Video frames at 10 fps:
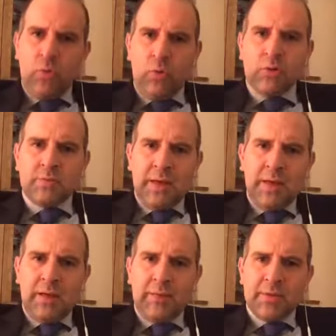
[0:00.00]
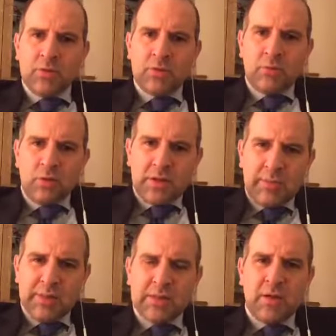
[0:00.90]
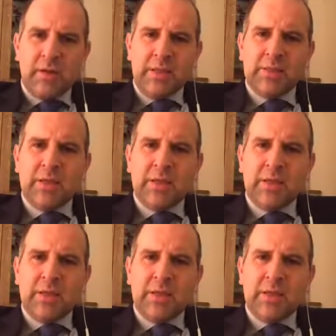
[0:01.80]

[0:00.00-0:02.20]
or was made a little bit too small, a little bit tight,